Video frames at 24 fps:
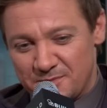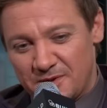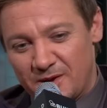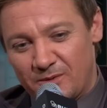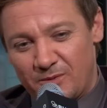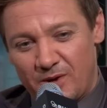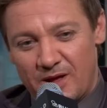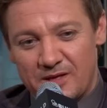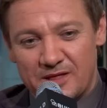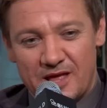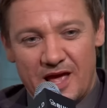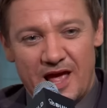me
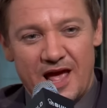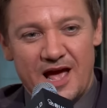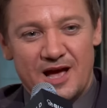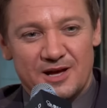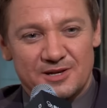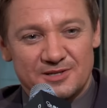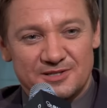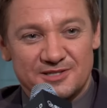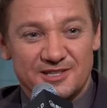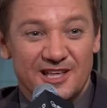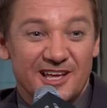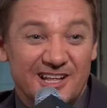around the
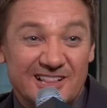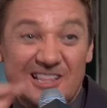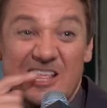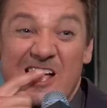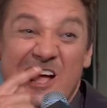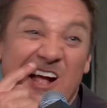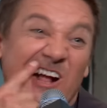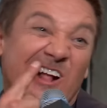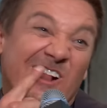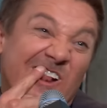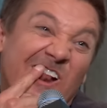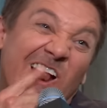house. She's like,
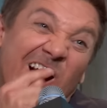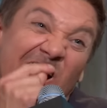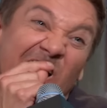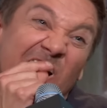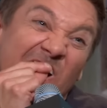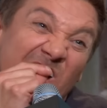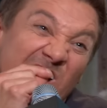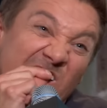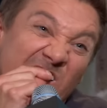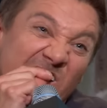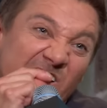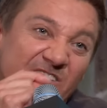look,
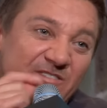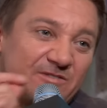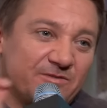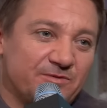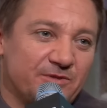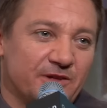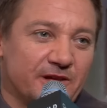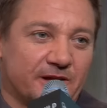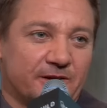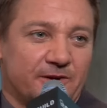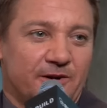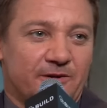look,
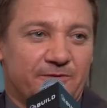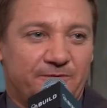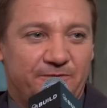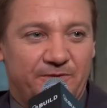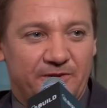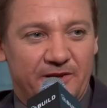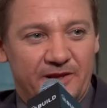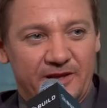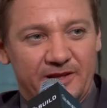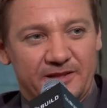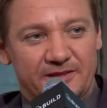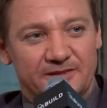licking her
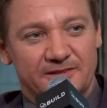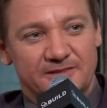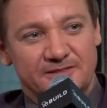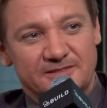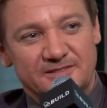feet.